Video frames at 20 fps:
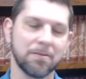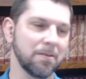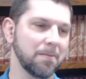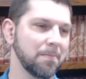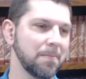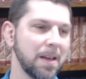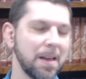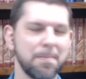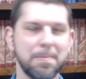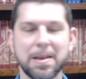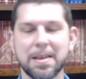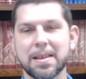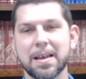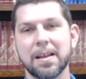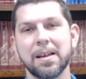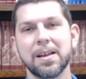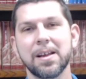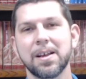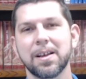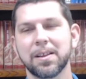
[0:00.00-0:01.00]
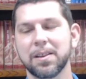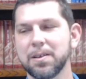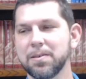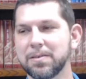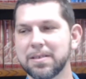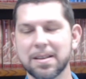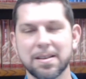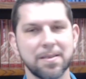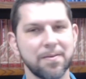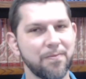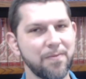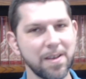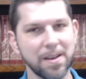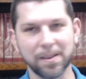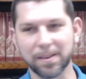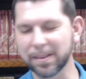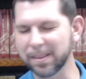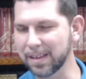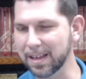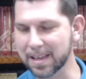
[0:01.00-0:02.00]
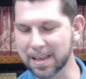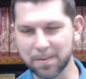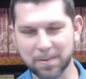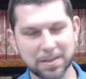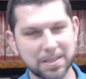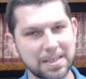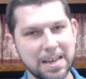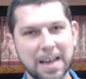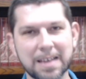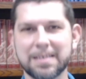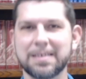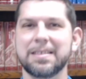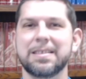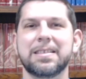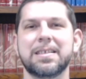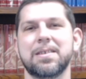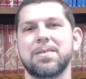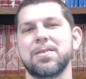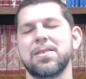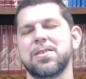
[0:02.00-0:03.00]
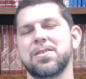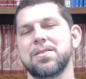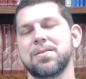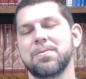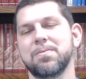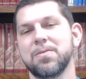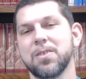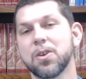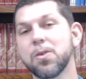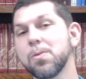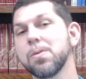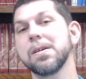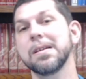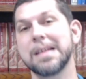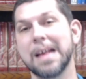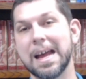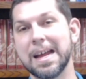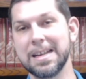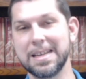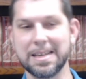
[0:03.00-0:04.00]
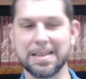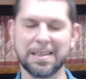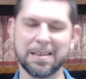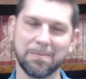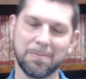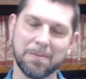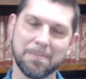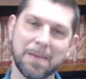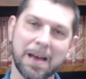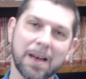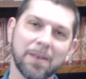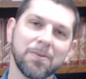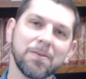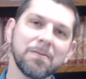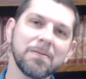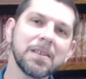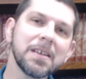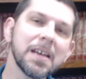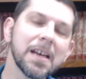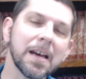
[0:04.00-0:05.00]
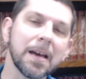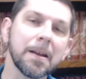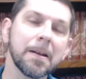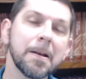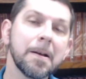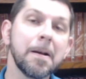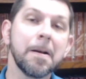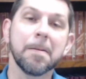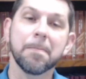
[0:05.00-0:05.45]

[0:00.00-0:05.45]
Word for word: Or maybe that Luke didn't feel like it was necessary to record that detail, but Matthew did.